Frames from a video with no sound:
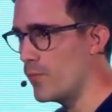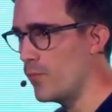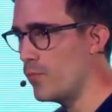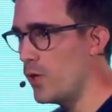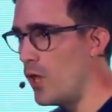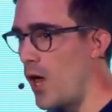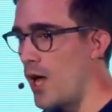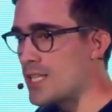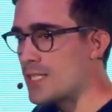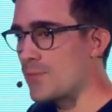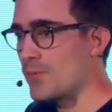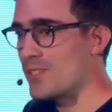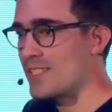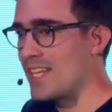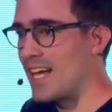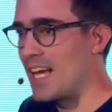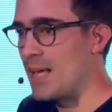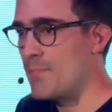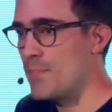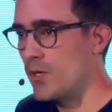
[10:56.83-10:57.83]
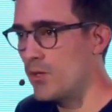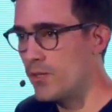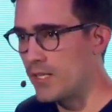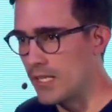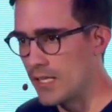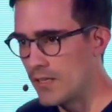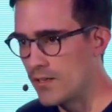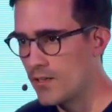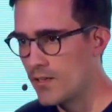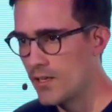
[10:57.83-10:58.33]
plausible
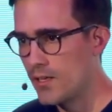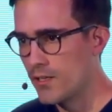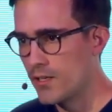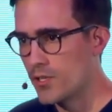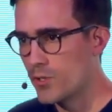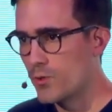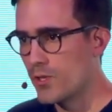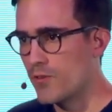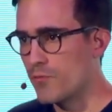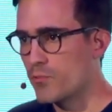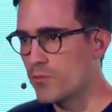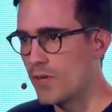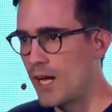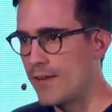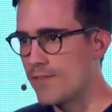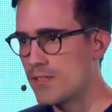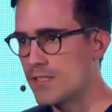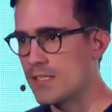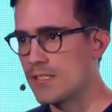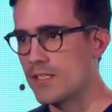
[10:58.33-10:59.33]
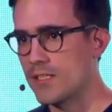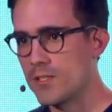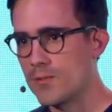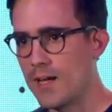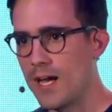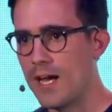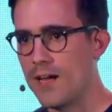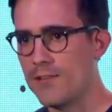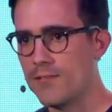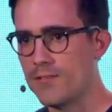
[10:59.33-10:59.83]
deniability, the degree of privacy that you
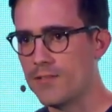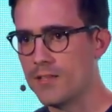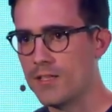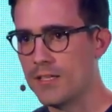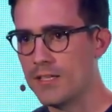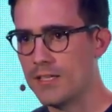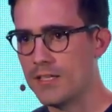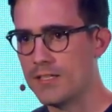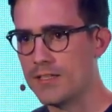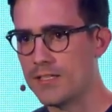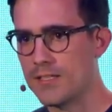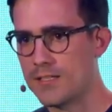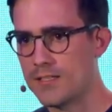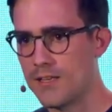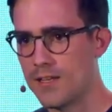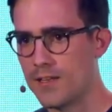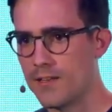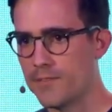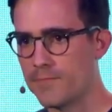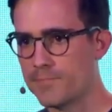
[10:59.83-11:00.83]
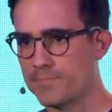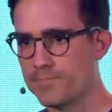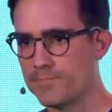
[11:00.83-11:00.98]
have in this setting.